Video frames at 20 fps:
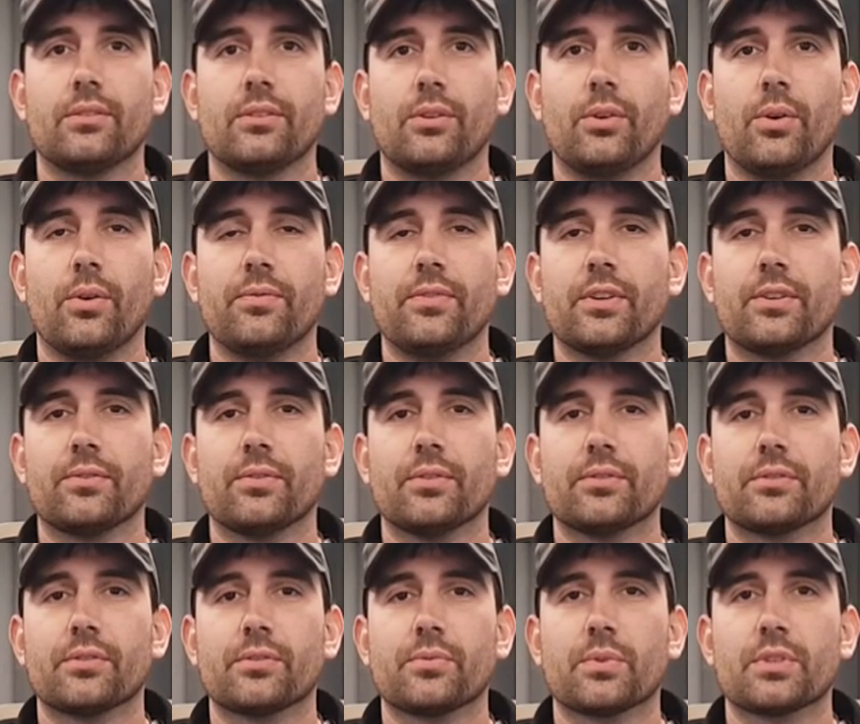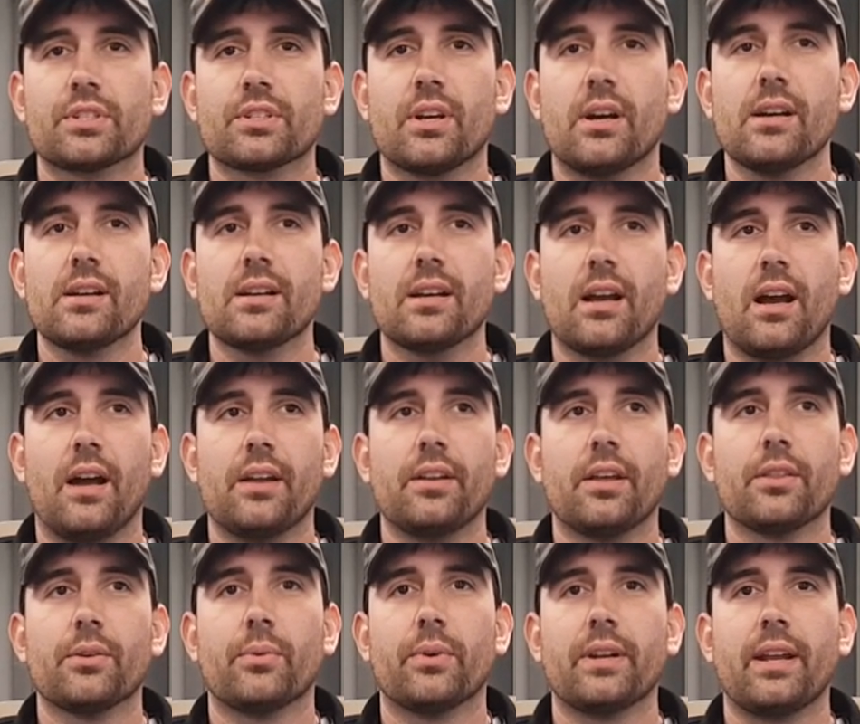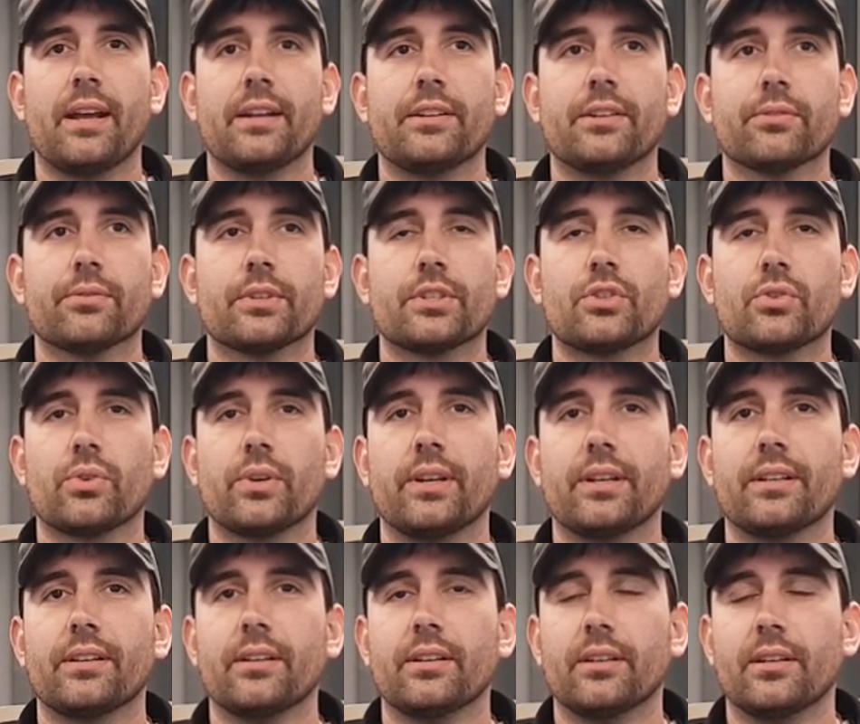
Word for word: Two of the cruisers were sunk, another one had to retreat